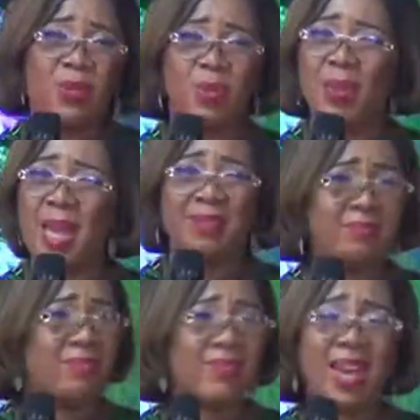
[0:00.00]
They will like,
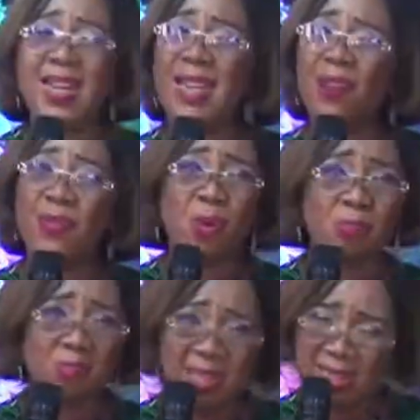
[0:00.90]
rather than for
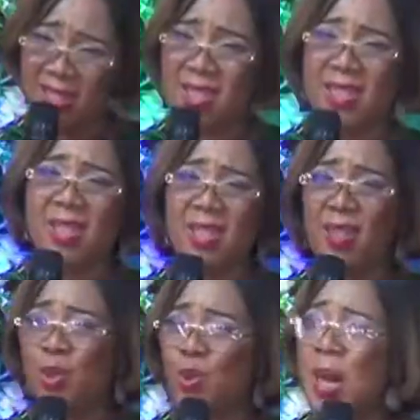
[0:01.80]
me
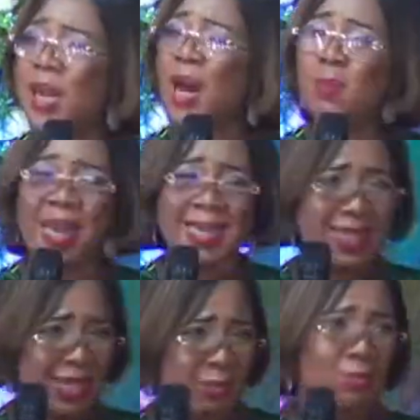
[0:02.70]
to allow my
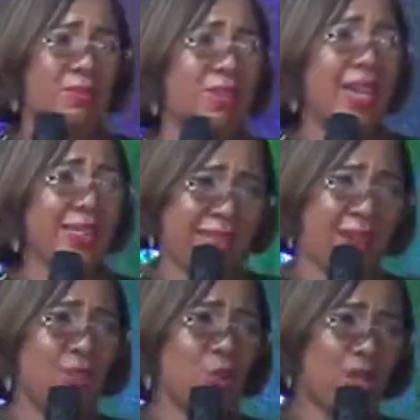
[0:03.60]
name enter
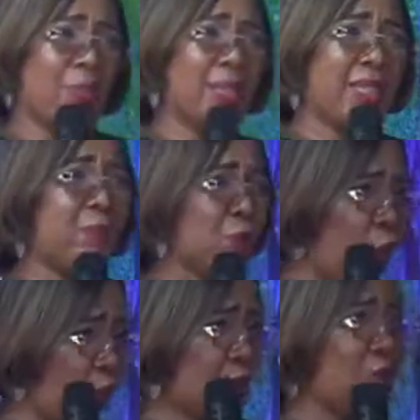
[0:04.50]
social media
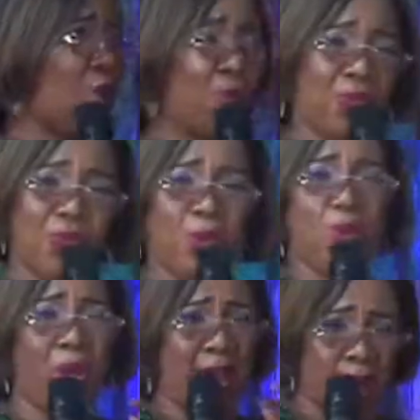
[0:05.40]
because of
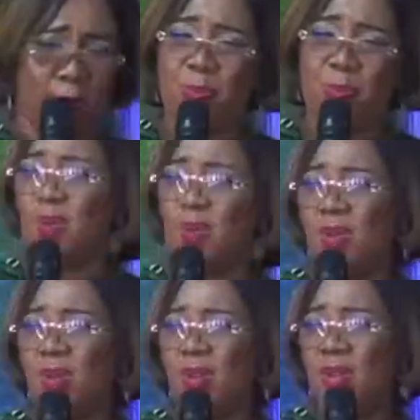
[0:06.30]
your help,
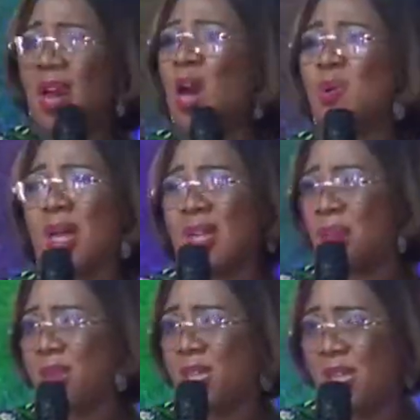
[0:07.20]
I'd rather be
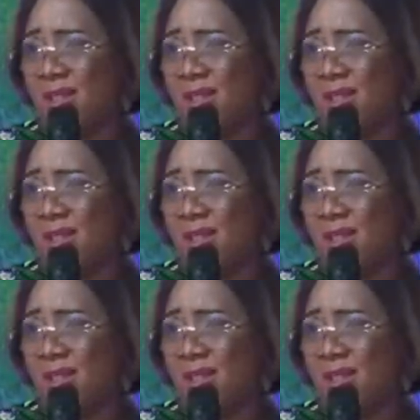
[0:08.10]
here.